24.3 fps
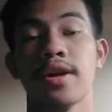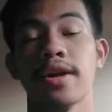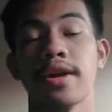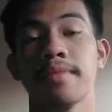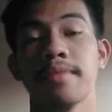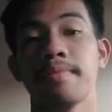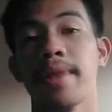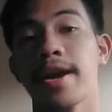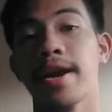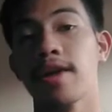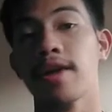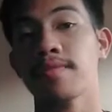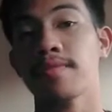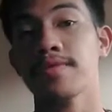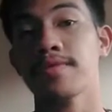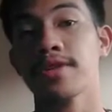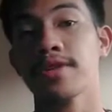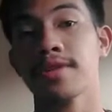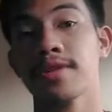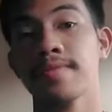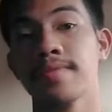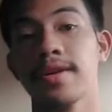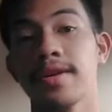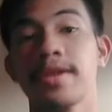And by
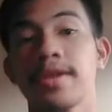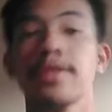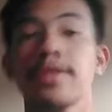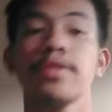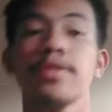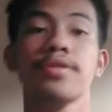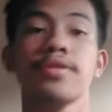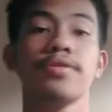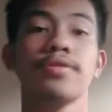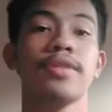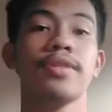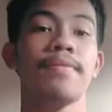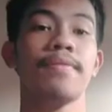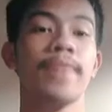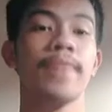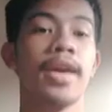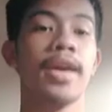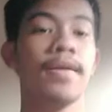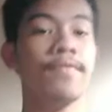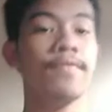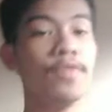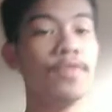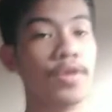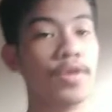observing to the
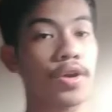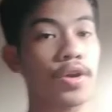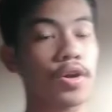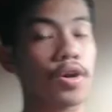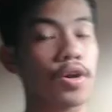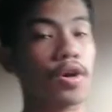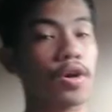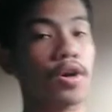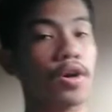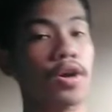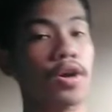behavior